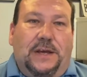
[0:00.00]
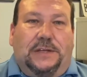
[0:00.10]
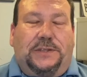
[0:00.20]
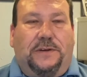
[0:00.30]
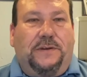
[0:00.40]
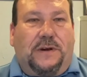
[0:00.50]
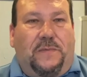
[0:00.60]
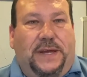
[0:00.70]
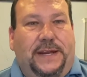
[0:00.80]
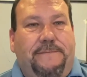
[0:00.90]
So you go
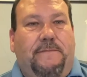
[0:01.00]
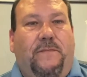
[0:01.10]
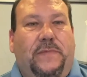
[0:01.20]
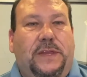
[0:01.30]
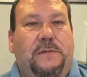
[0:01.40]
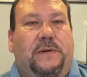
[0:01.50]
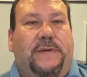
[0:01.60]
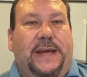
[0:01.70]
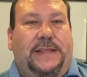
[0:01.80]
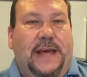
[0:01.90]
in, you will
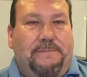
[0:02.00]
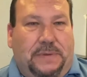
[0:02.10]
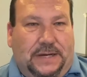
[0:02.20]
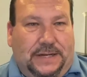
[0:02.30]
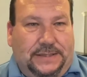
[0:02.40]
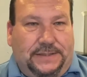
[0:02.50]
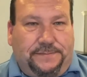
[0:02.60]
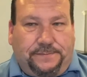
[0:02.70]
write that bond.